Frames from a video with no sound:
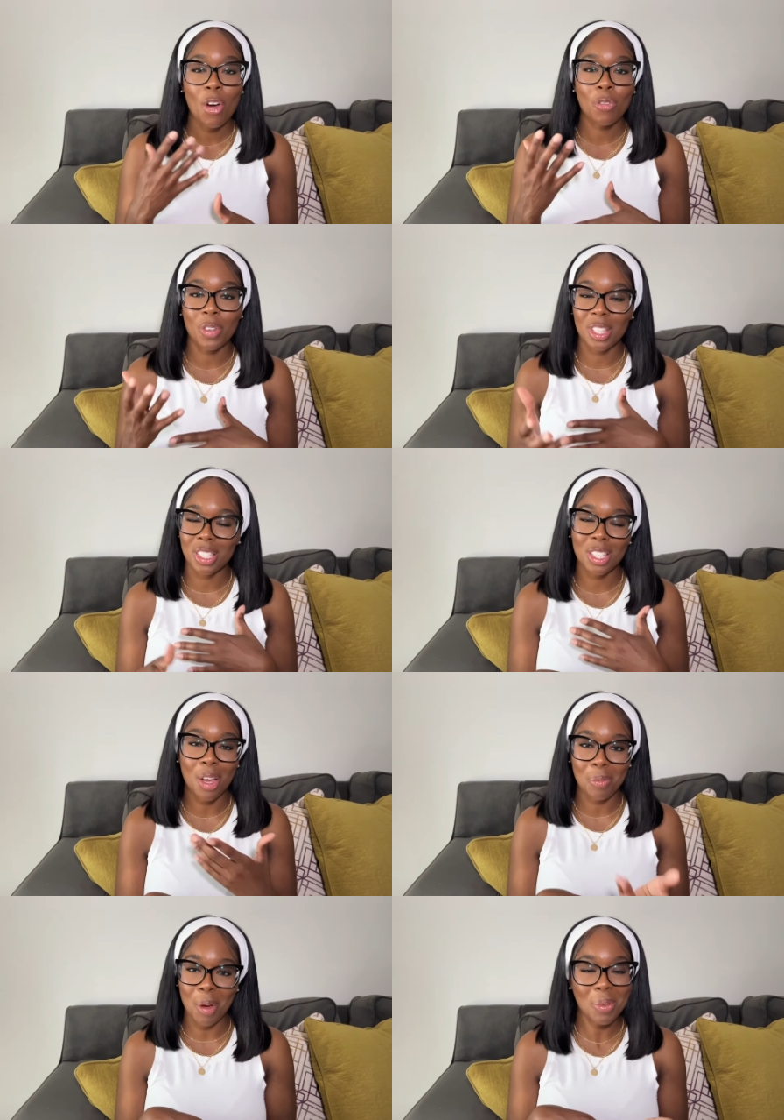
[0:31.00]
for this
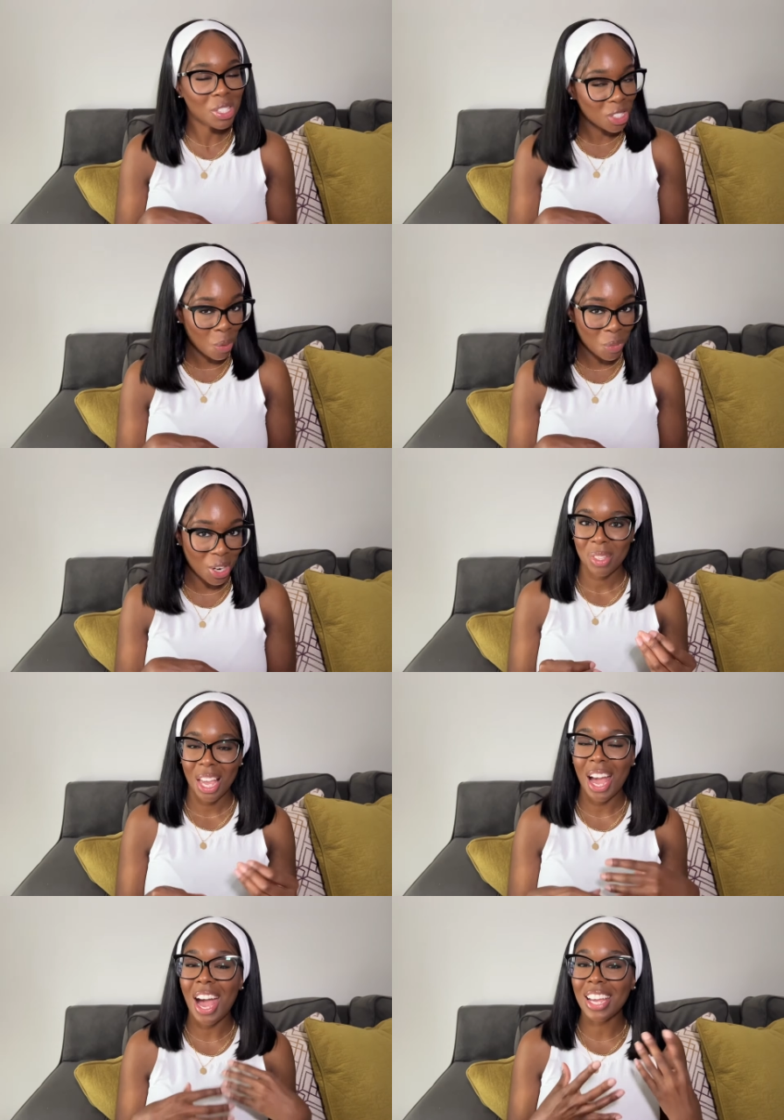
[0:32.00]
upcoming summer.
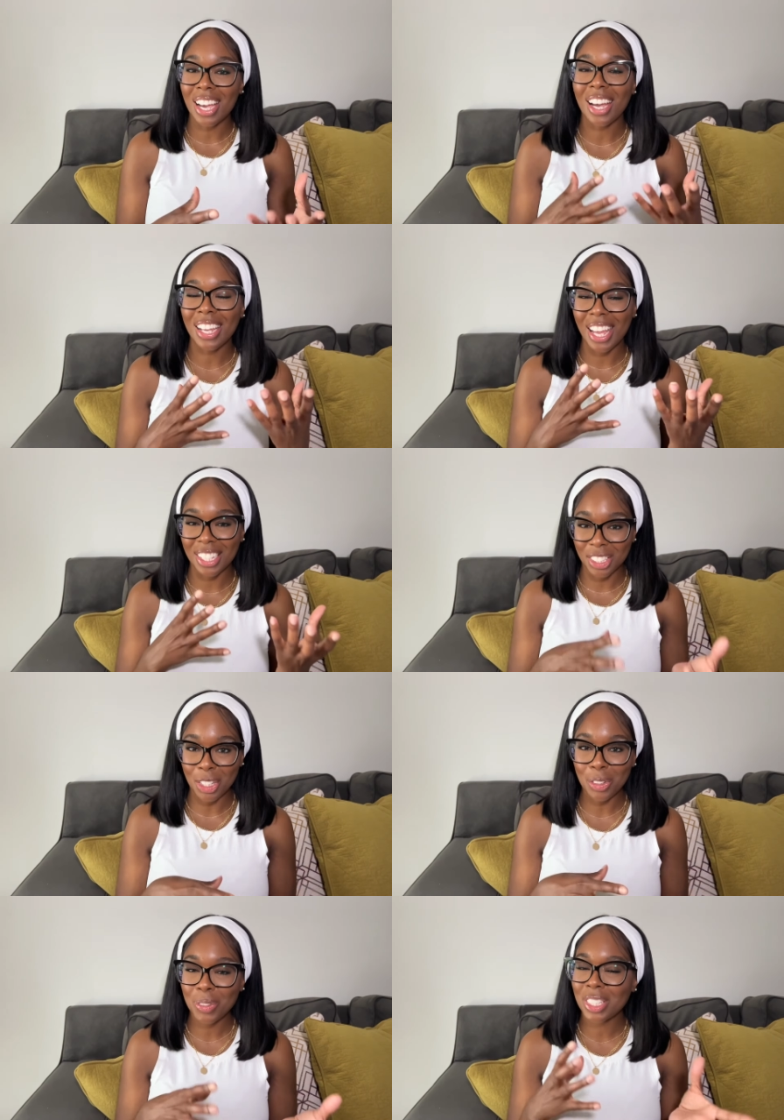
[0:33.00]
I got
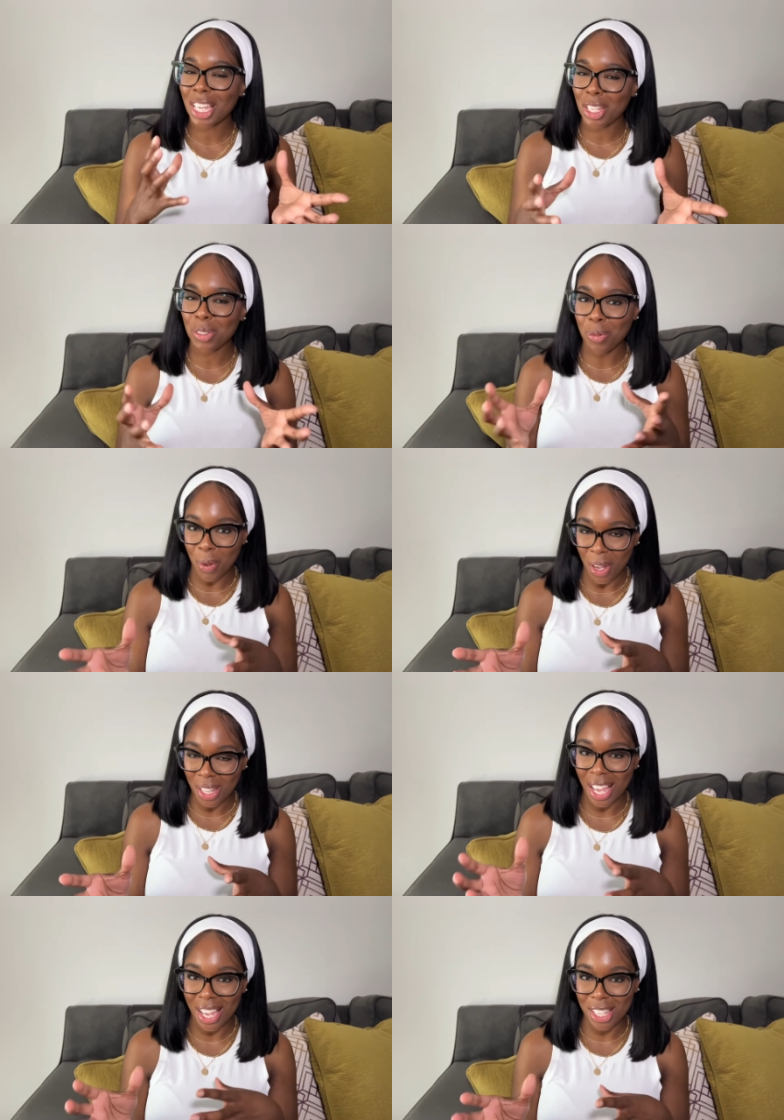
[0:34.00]
accessories as
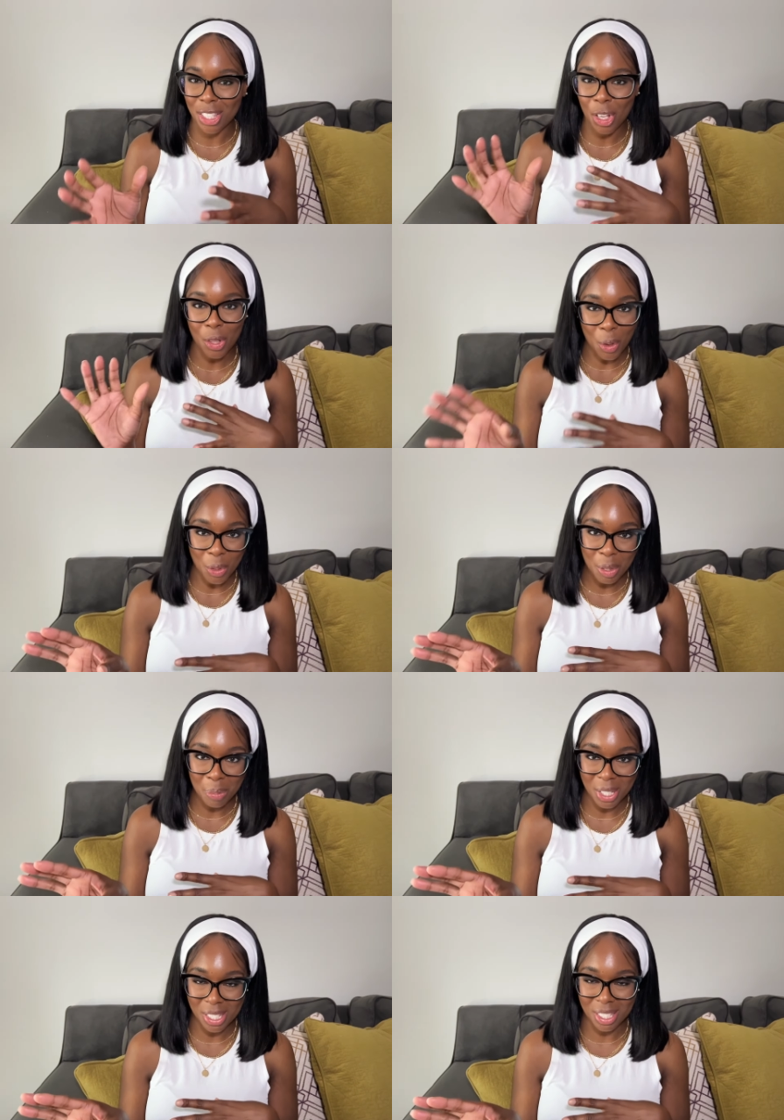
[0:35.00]
well as clothing
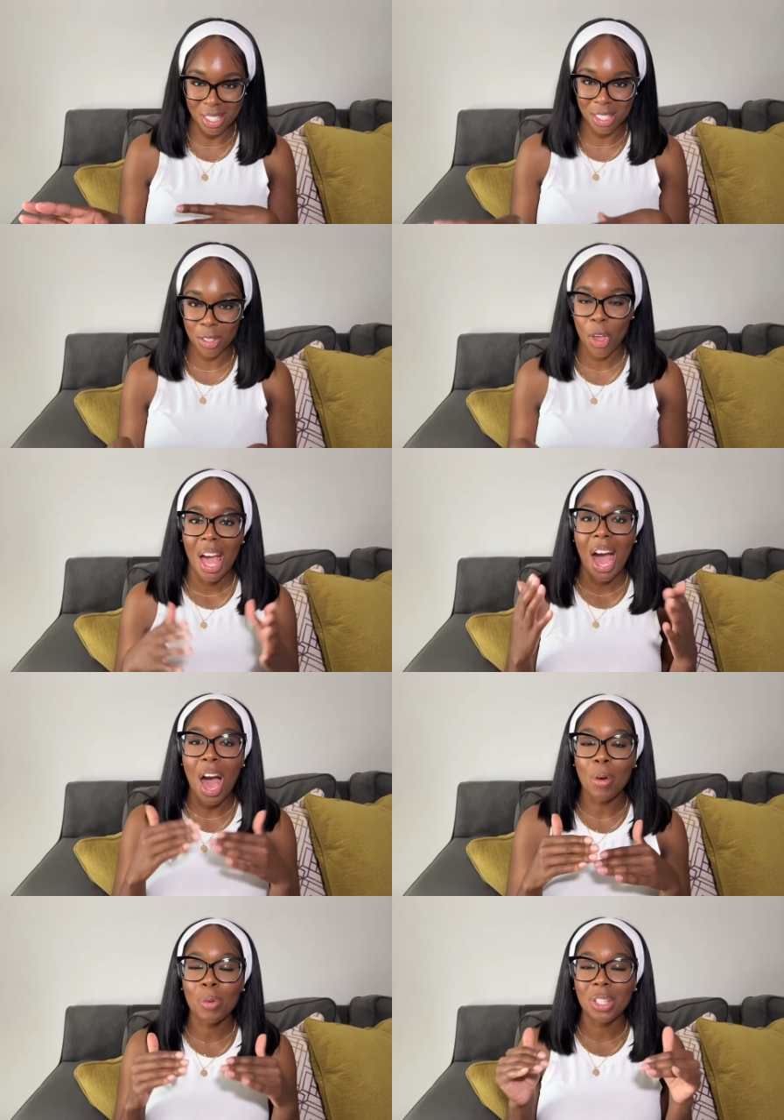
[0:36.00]
pieces.
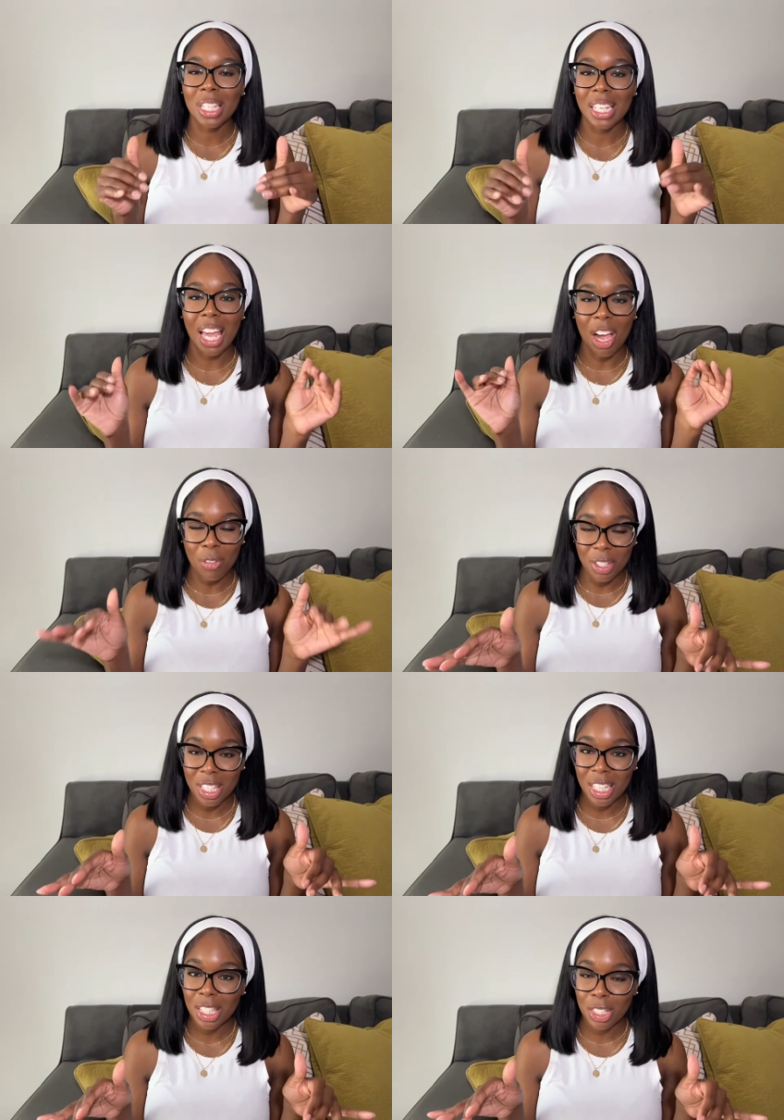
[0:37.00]
I will link
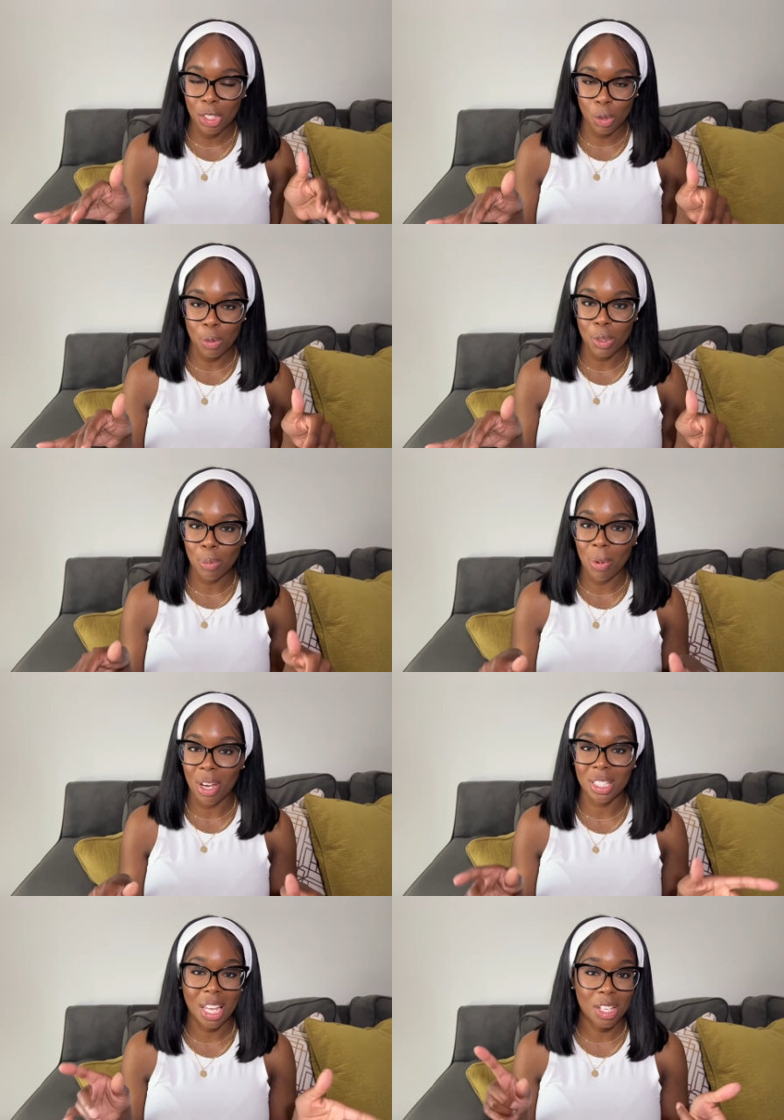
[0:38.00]
everything in the description
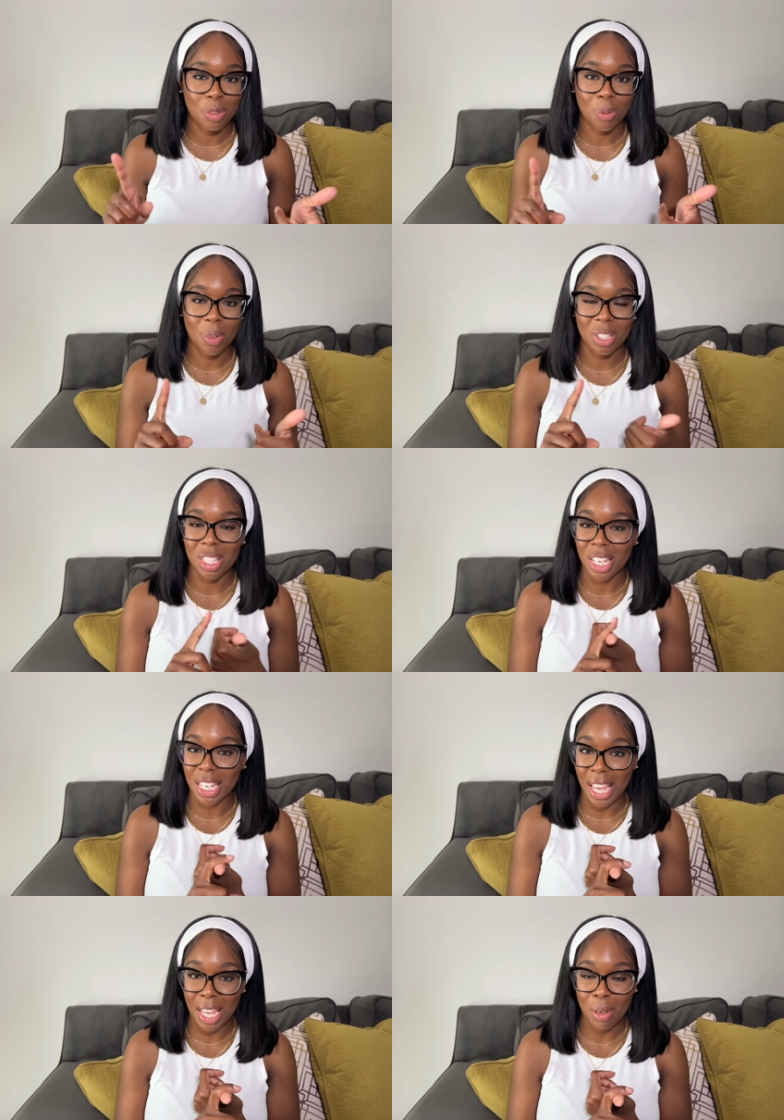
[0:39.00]
box as the
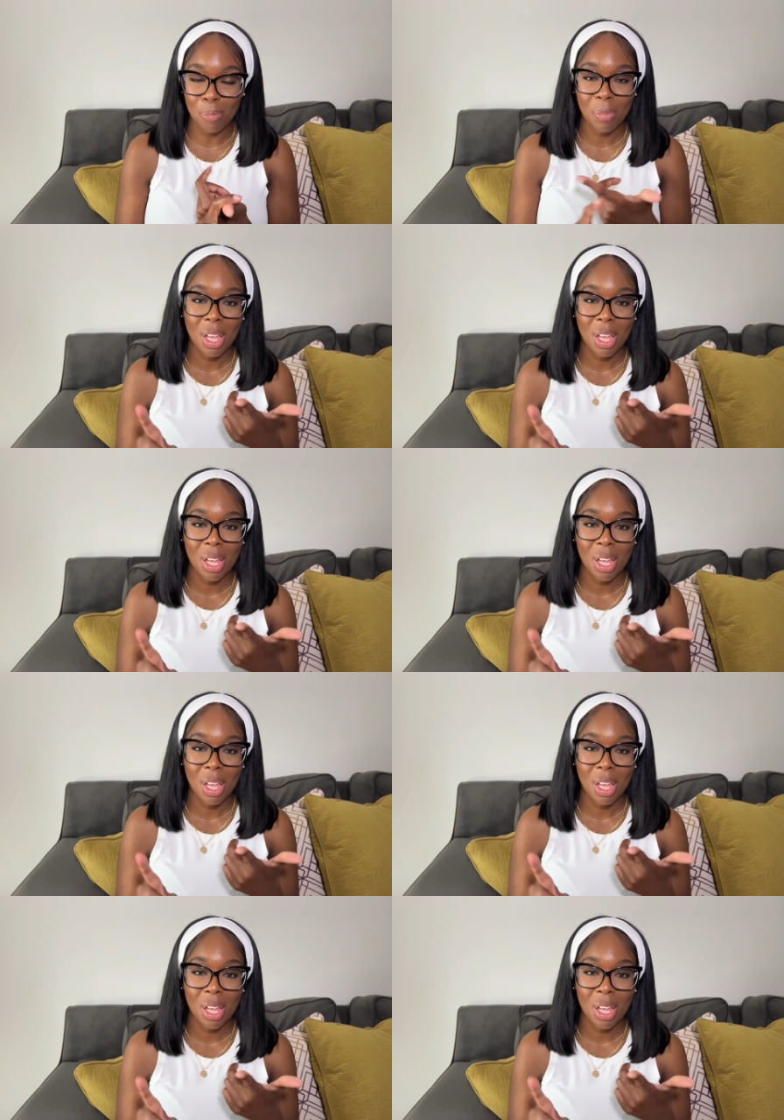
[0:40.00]
name,